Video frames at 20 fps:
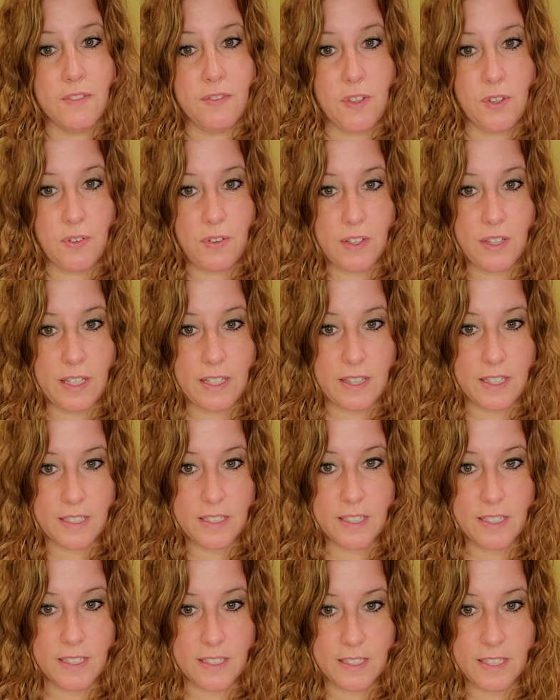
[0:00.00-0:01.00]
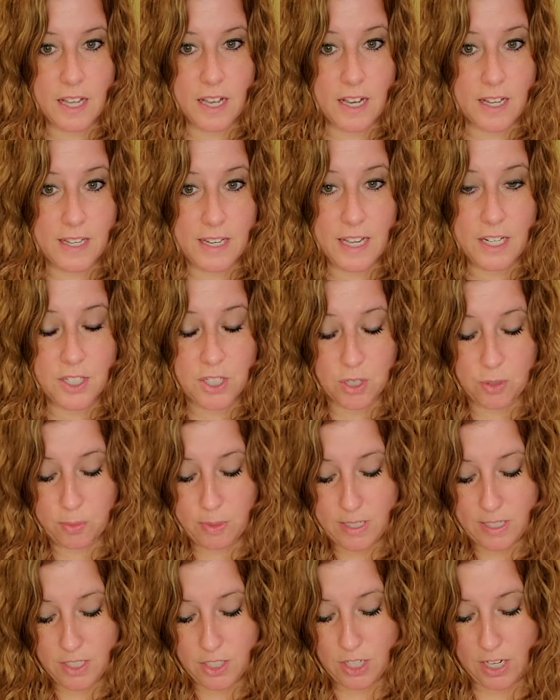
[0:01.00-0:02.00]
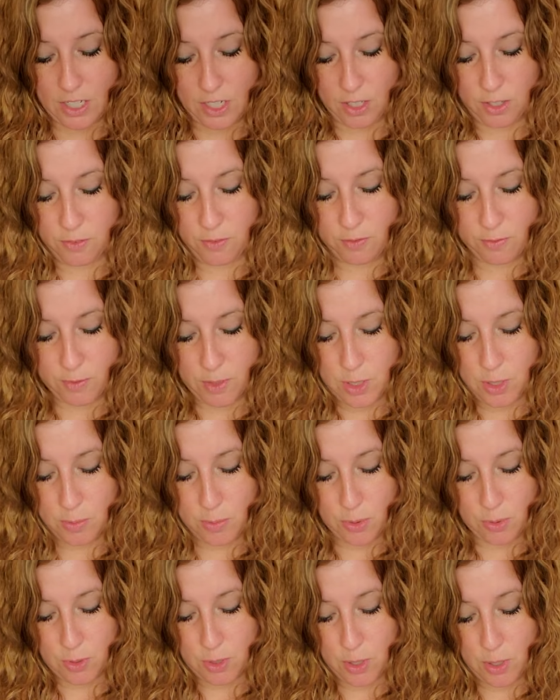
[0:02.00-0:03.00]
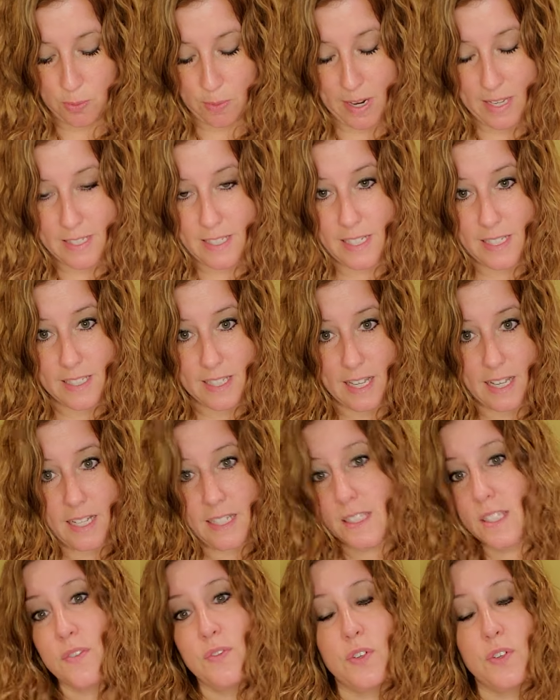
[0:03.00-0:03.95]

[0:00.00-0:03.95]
If you feel like this is uh, not your read, check your, your moon or your rising signs.